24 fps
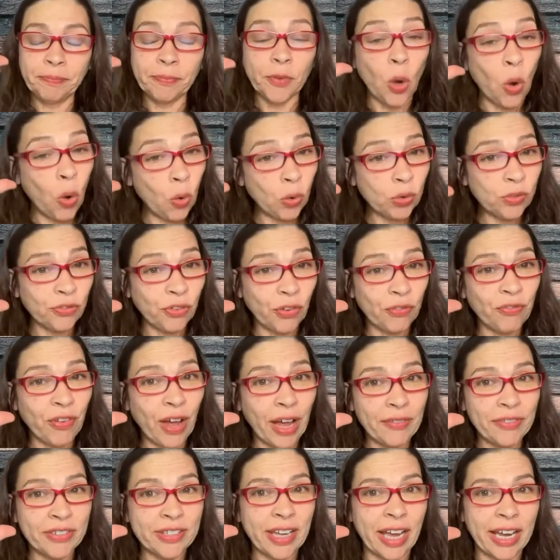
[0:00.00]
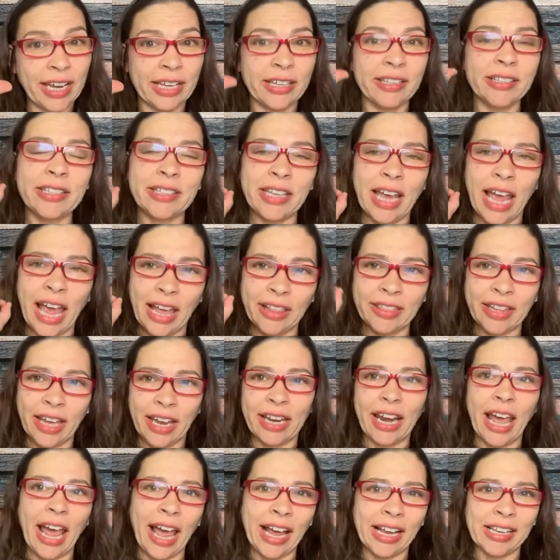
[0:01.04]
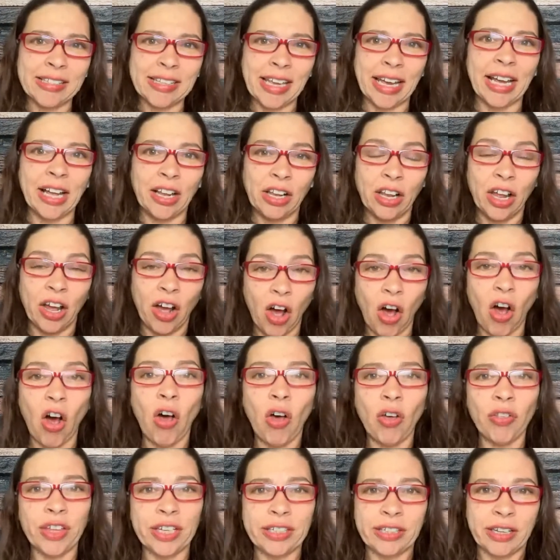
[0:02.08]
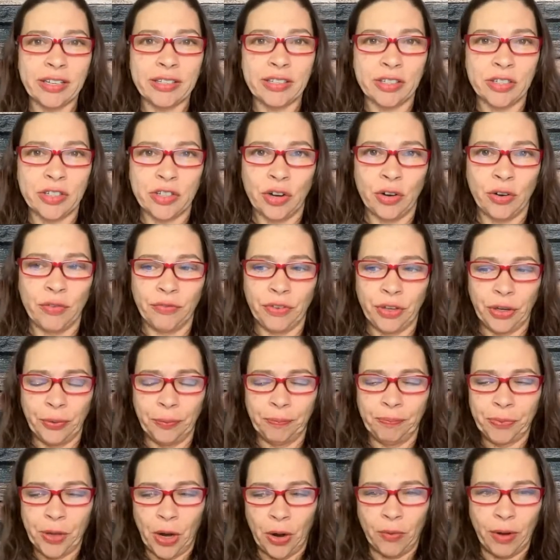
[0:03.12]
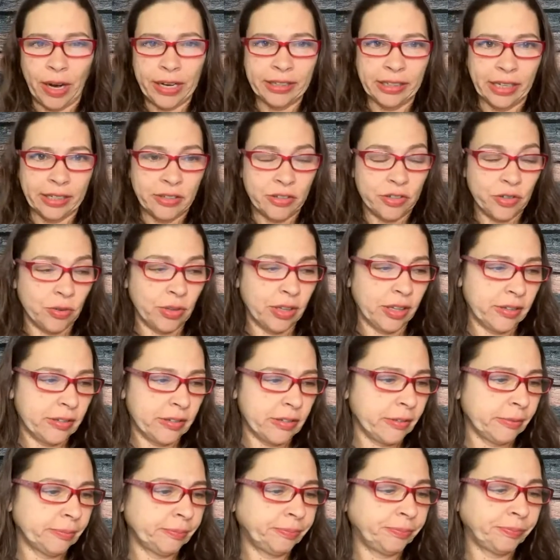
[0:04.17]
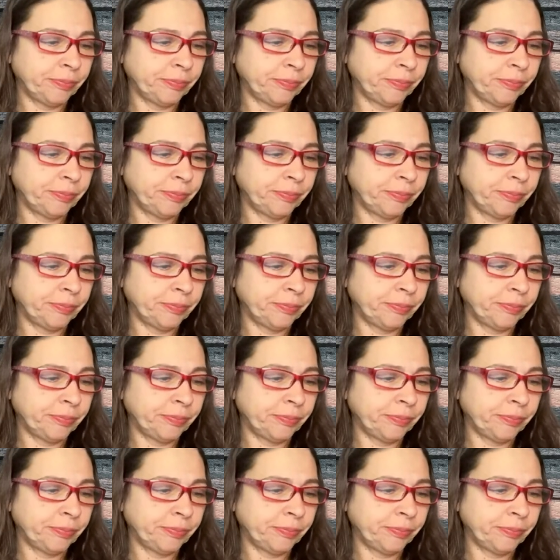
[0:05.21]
hold for 5 seconds and then exhale all that doesn't serve you. All right. Let's do this.